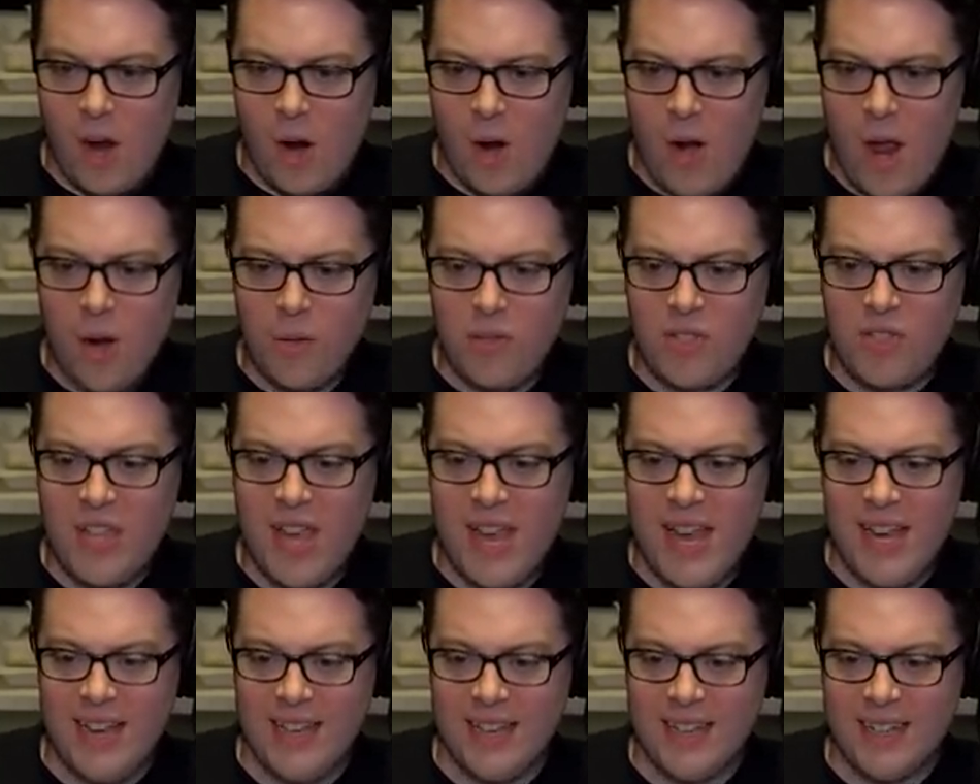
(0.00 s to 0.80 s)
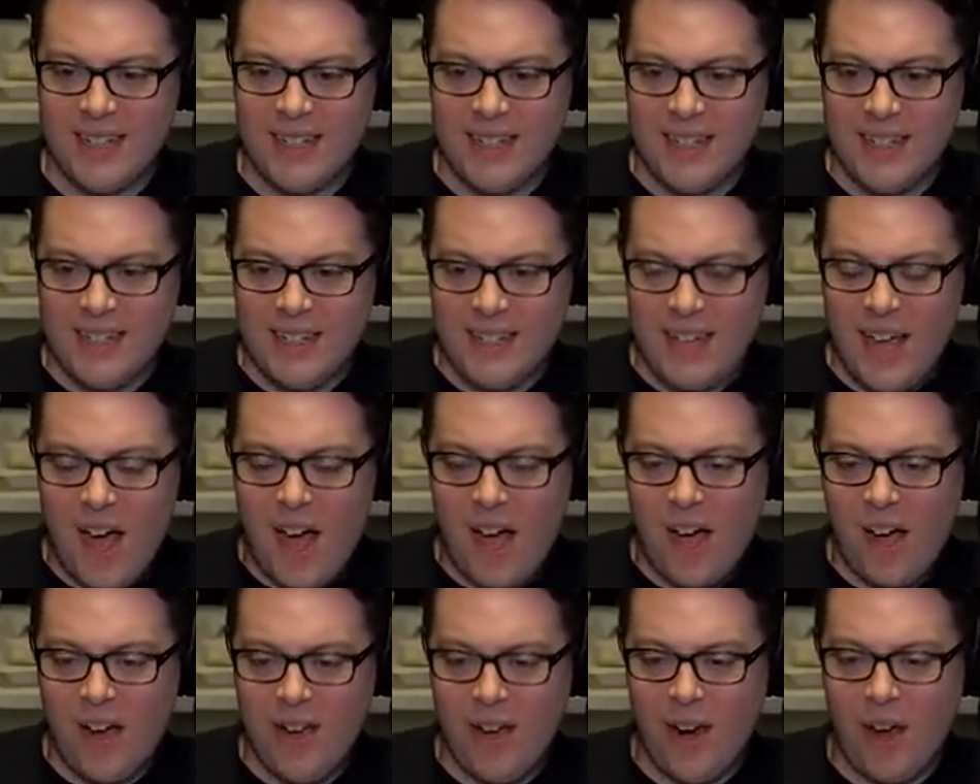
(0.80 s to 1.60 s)
Oh, no, Sting!
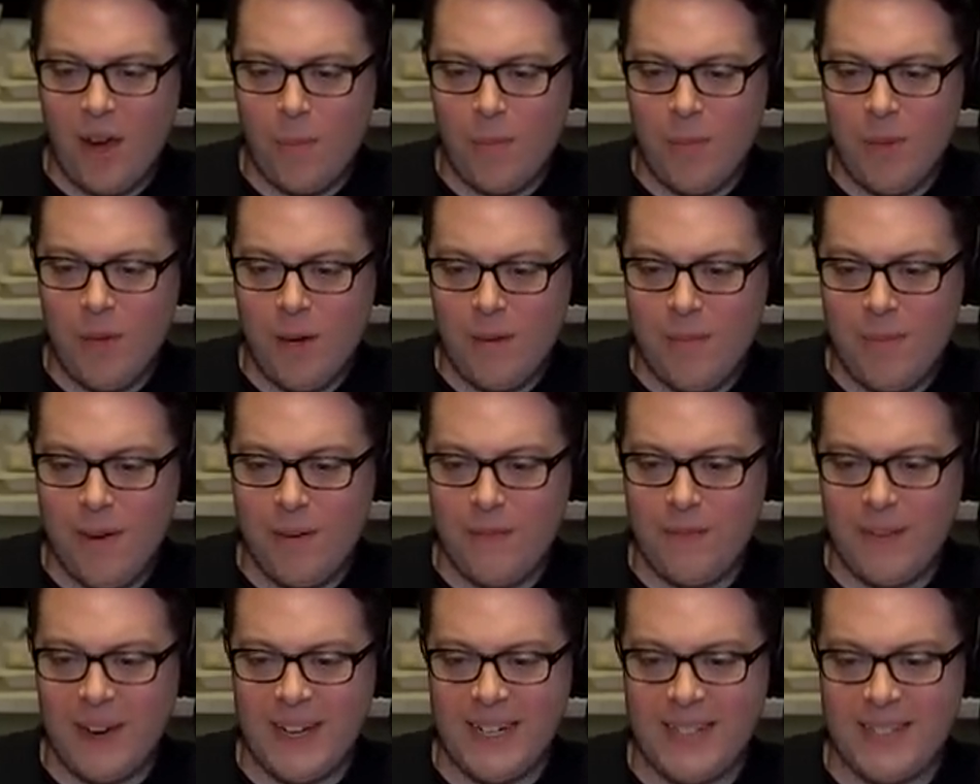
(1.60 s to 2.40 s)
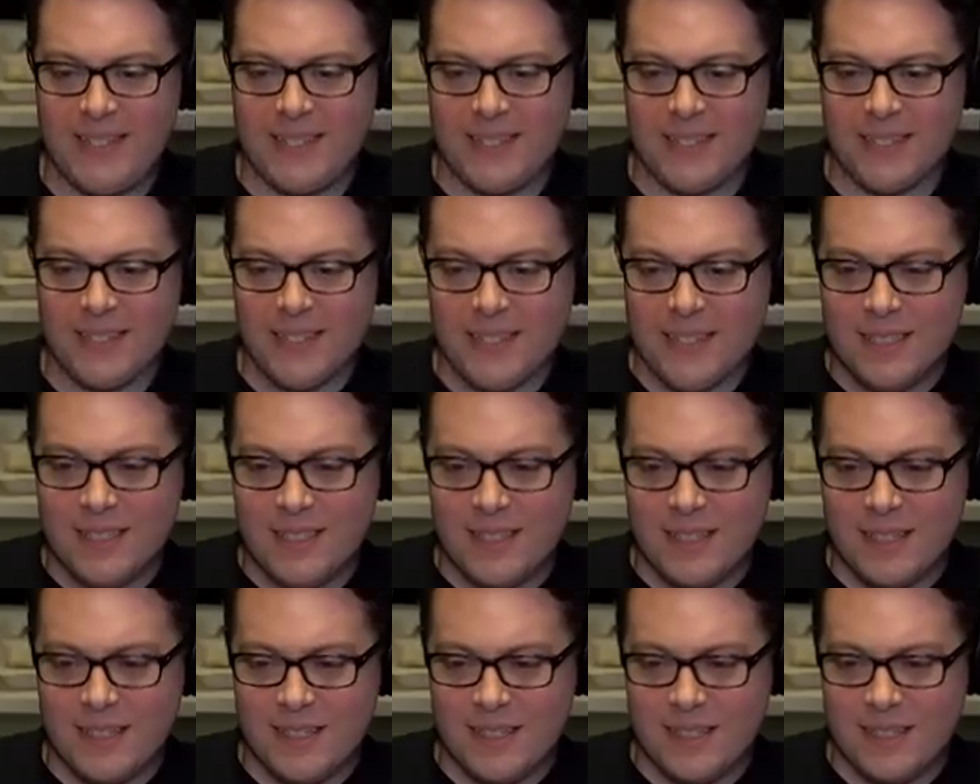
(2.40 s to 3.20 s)
oh, it all blew up my face. oh,
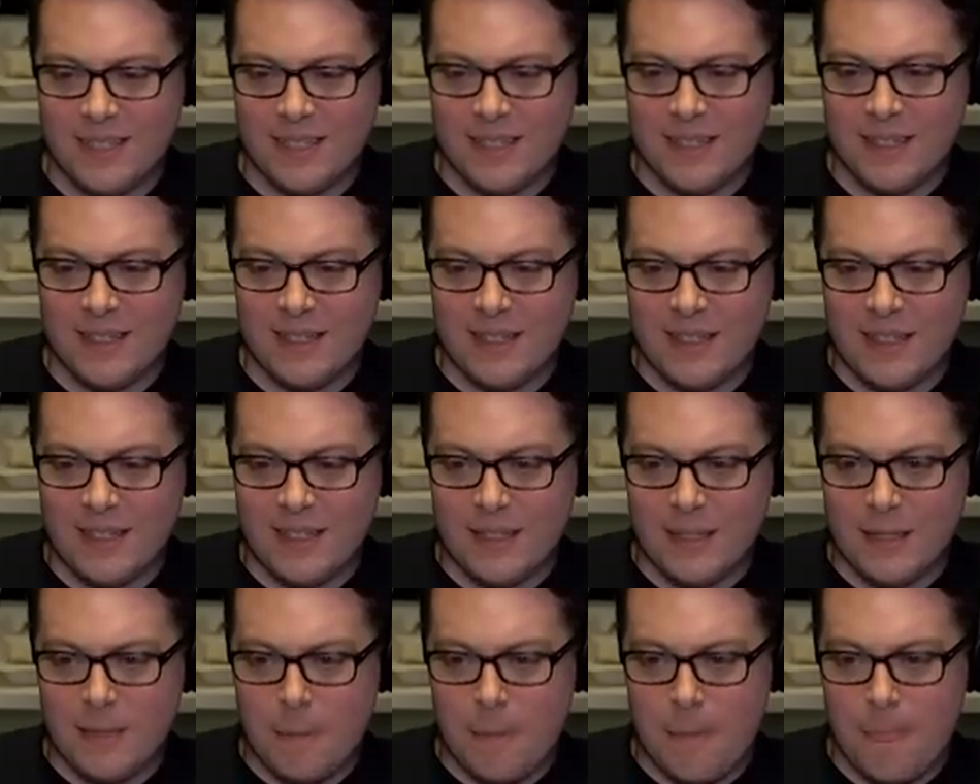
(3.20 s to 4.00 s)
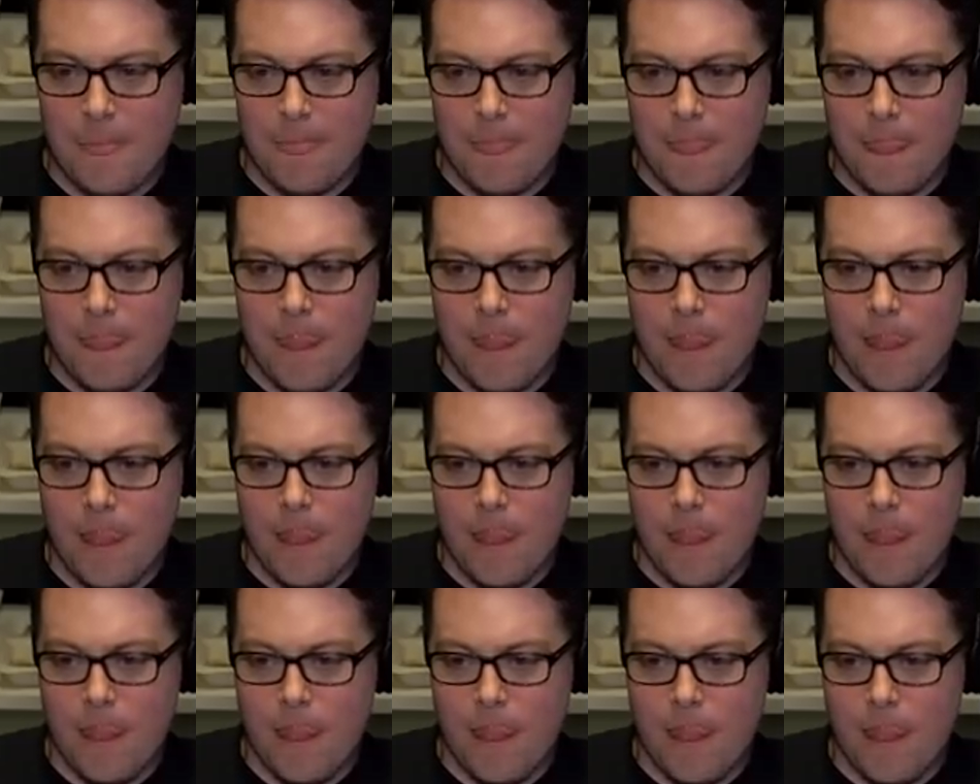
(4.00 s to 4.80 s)
my. Get the medics down
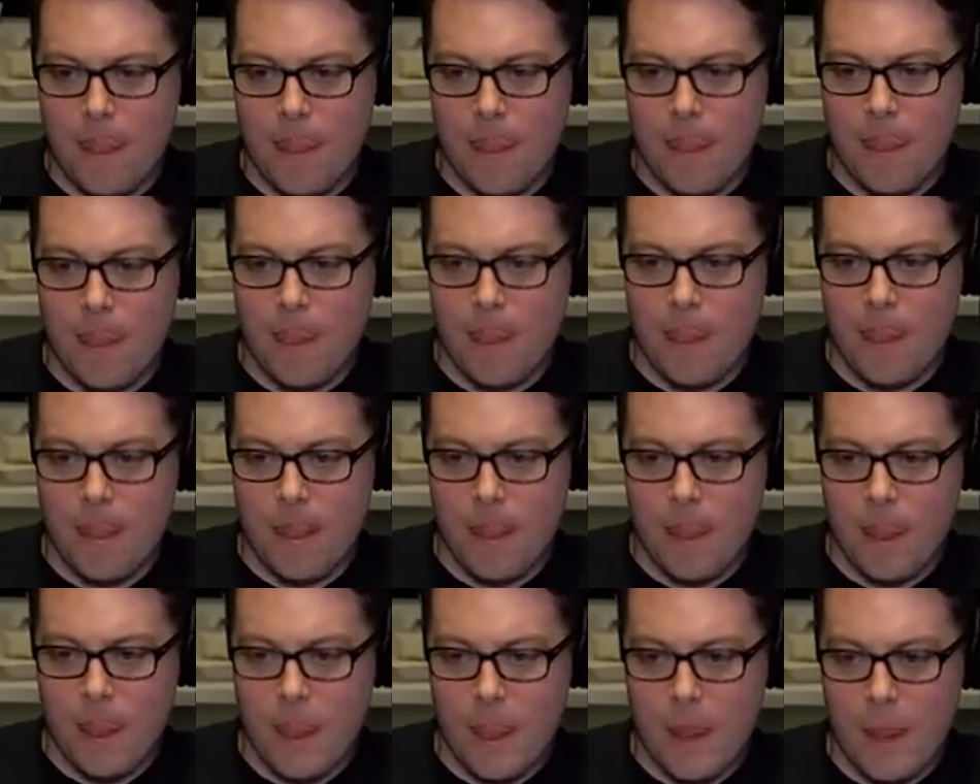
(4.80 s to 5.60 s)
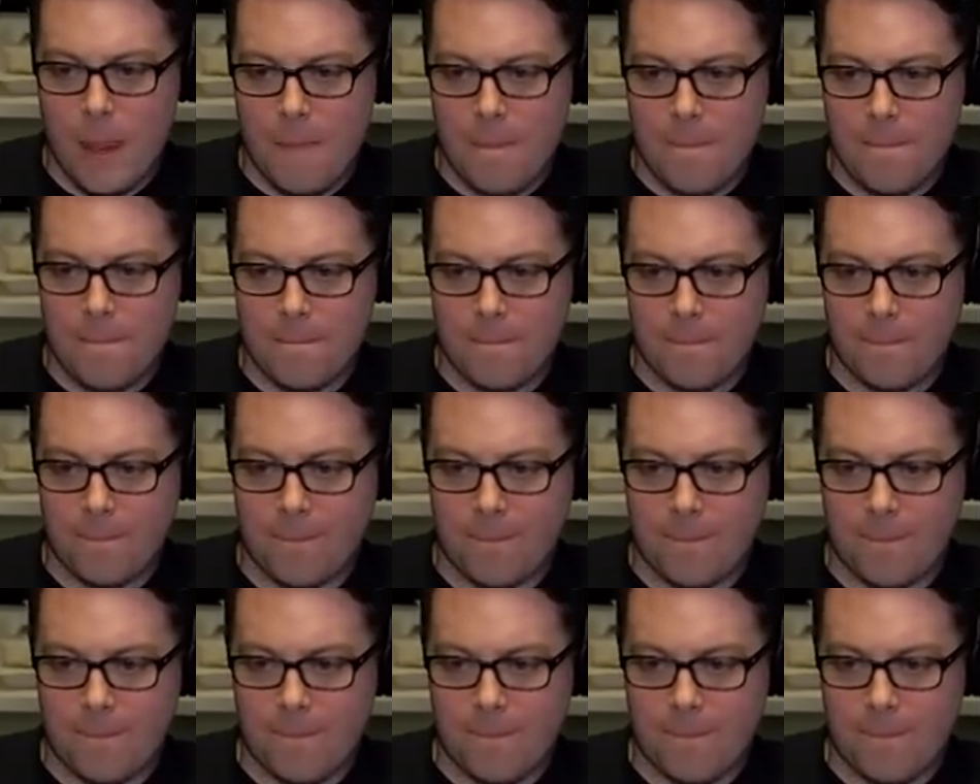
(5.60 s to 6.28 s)
here. Whoa, oh, watch out.